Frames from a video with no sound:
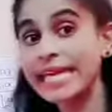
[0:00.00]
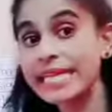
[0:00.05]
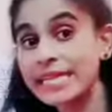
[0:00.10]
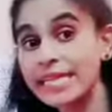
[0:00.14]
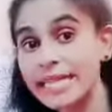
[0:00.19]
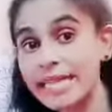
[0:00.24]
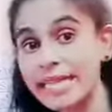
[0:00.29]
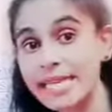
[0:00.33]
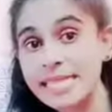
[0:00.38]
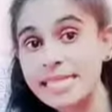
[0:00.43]

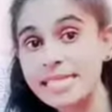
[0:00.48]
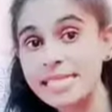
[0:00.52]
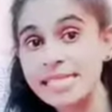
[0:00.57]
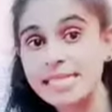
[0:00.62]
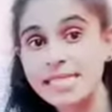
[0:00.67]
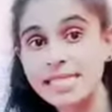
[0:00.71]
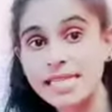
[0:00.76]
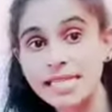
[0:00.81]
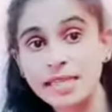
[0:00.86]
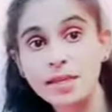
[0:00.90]
this
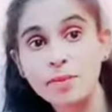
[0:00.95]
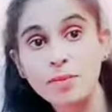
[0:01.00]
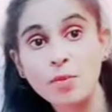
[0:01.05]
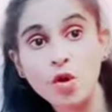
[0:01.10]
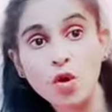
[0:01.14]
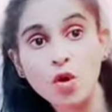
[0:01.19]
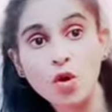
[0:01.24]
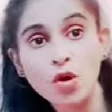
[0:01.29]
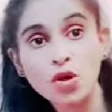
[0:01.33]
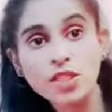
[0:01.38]
in the
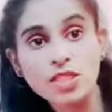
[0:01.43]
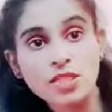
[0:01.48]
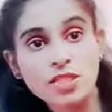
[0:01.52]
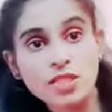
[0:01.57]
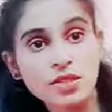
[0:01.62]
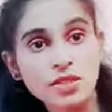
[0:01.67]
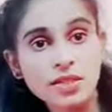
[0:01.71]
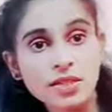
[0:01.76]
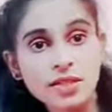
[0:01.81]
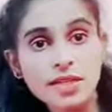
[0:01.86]
board?
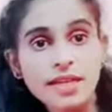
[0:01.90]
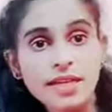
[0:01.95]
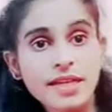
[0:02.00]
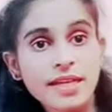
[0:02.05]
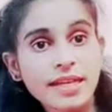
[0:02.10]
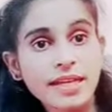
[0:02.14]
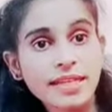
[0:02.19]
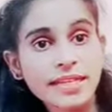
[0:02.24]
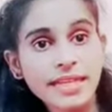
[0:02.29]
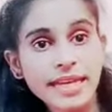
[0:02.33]

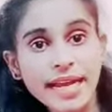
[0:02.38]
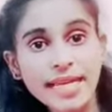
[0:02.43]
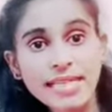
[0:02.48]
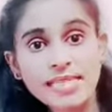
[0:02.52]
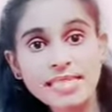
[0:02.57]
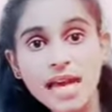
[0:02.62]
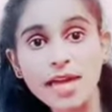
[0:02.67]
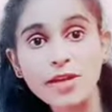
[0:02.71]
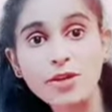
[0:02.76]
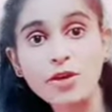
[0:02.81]
Yes,
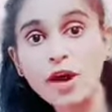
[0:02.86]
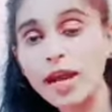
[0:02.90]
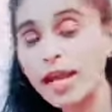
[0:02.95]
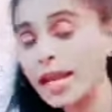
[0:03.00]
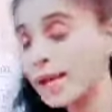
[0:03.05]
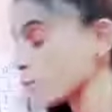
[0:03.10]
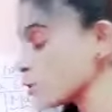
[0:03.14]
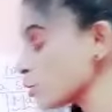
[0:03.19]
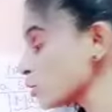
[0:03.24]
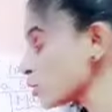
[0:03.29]
are you all
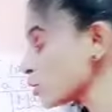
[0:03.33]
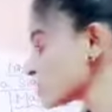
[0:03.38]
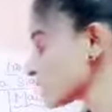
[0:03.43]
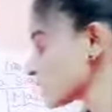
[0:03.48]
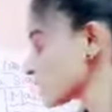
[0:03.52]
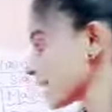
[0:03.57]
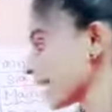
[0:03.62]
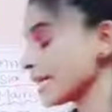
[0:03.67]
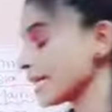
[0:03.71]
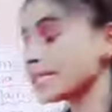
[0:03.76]
able to
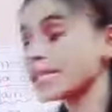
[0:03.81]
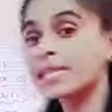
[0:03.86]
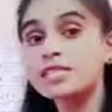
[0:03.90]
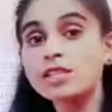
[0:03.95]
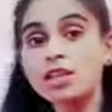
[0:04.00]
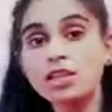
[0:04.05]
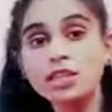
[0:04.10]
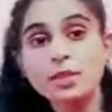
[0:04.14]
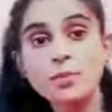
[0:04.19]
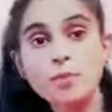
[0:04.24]
see this on
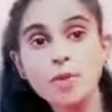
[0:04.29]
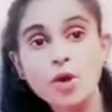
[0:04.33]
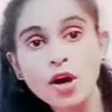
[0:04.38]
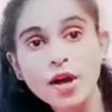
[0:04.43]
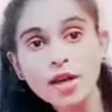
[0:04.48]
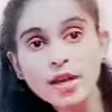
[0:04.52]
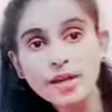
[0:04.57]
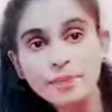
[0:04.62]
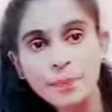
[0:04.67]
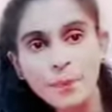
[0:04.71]
the board?
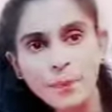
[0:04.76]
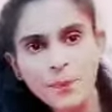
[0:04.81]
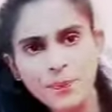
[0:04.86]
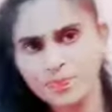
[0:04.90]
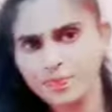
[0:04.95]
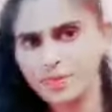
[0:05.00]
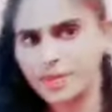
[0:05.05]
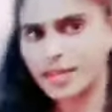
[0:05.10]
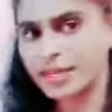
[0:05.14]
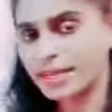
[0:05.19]

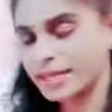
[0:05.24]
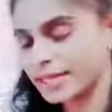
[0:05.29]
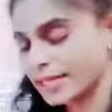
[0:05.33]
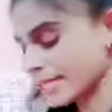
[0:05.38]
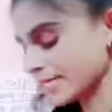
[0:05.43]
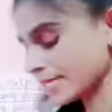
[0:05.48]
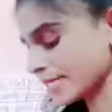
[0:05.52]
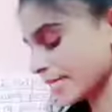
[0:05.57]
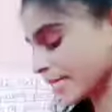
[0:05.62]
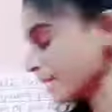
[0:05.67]
Yes, in the